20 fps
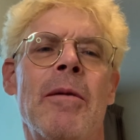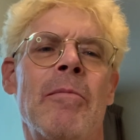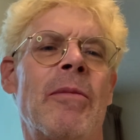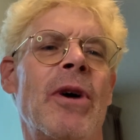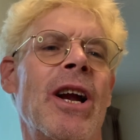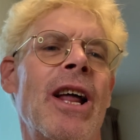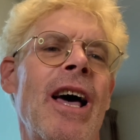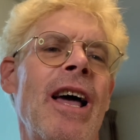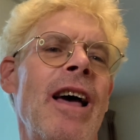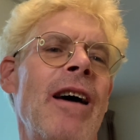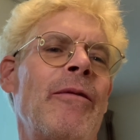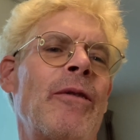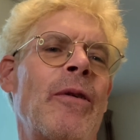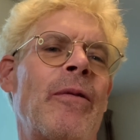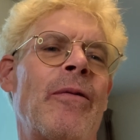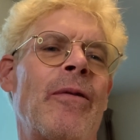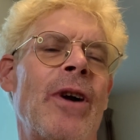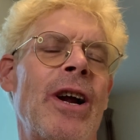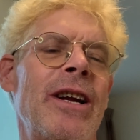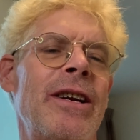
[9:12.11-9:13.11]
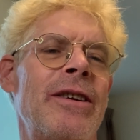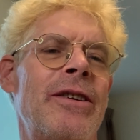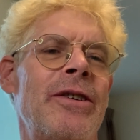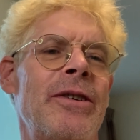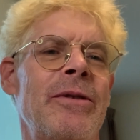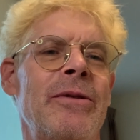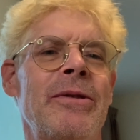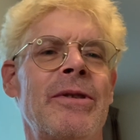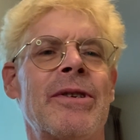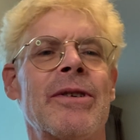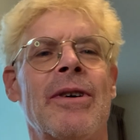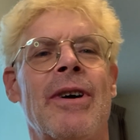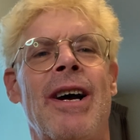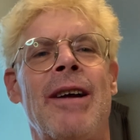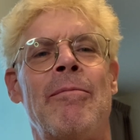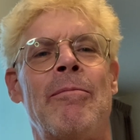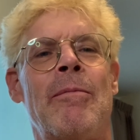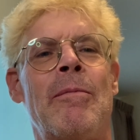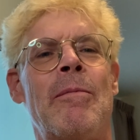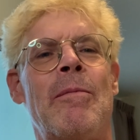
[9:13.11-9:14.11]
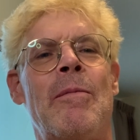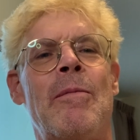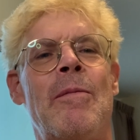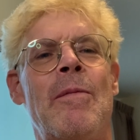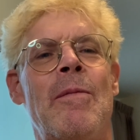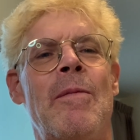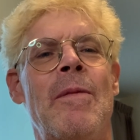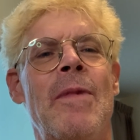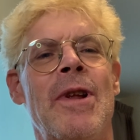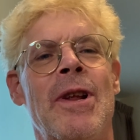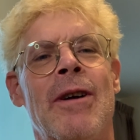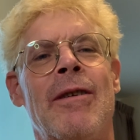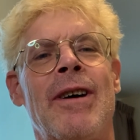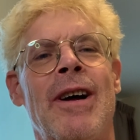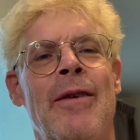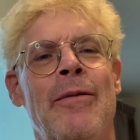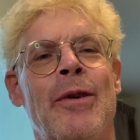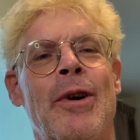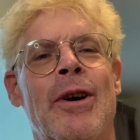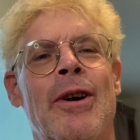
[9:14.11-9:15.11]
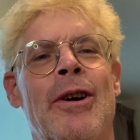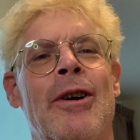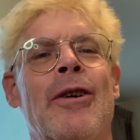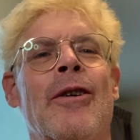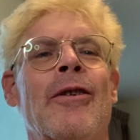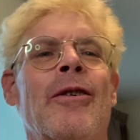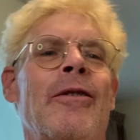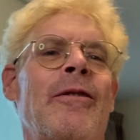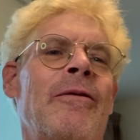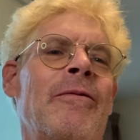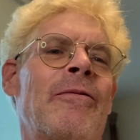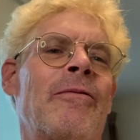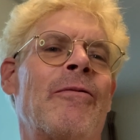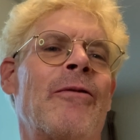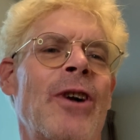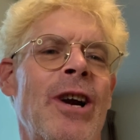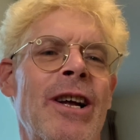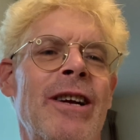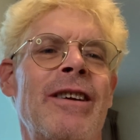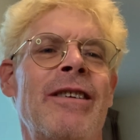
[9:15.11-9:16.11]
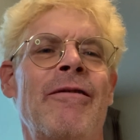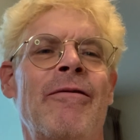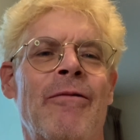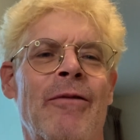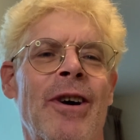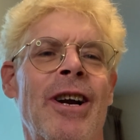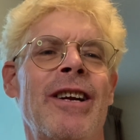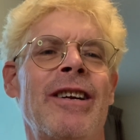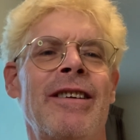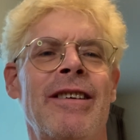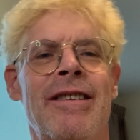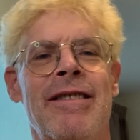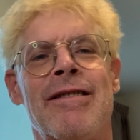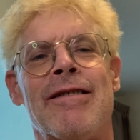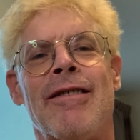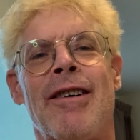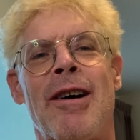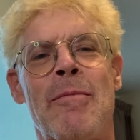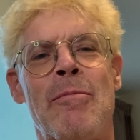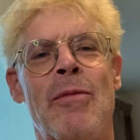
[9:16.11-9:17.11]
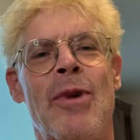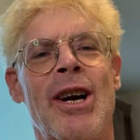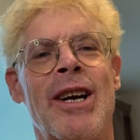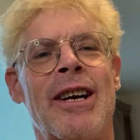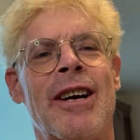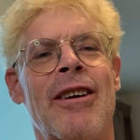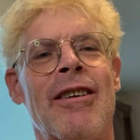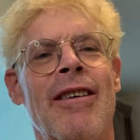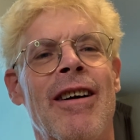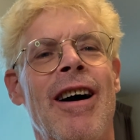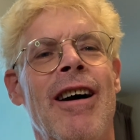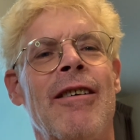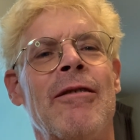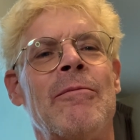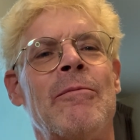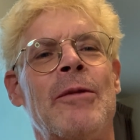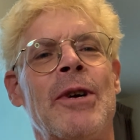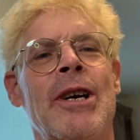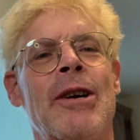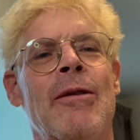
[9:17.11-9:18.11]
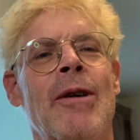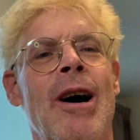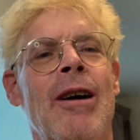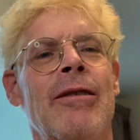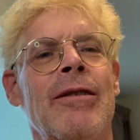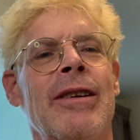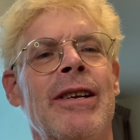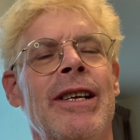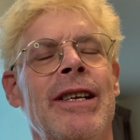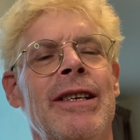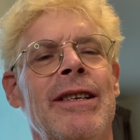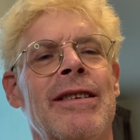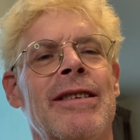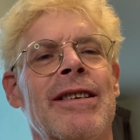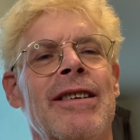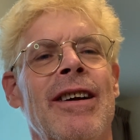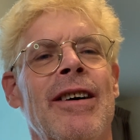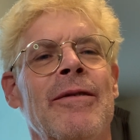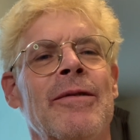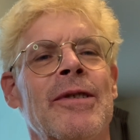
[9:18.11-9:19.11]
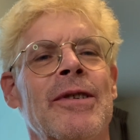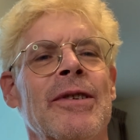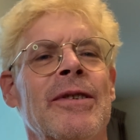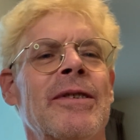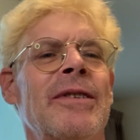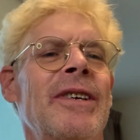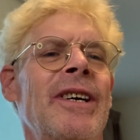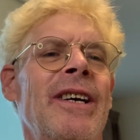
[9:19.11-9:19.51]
But I have a friend too, so I have a girlfriend, so I bring her out and we go out and eat and stuff. So